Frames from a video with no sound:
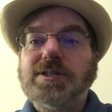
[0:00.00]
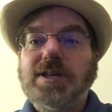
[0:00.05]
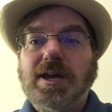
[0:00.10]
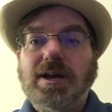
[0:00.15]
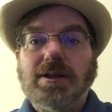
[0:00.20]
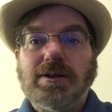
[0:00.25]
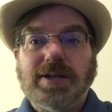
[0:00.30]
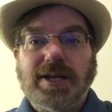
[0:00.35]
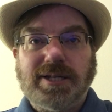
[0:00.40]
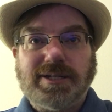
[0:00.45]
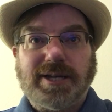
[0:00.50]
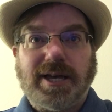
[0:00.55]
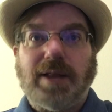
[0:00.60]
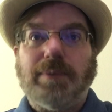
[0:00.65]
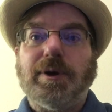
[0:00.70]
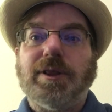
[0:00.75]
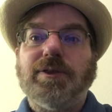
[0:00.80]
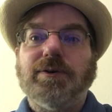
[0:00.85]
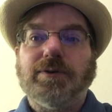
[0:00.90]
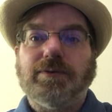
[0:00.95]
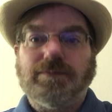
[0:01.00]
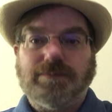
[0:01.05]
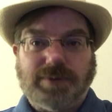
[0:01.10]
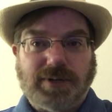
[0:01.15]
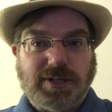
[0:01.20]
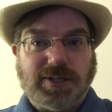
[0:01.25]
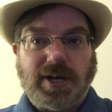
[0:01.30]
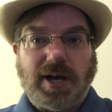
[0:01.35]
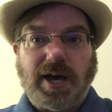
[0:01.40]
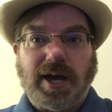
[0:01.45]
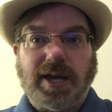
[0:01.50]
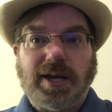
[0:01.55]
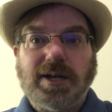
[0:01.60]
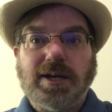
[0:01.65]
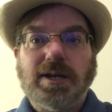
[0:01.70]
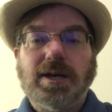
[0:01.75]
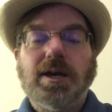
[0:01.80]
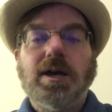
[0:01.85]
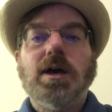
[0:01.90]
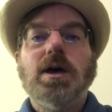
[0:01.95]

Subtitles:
single detail about the design,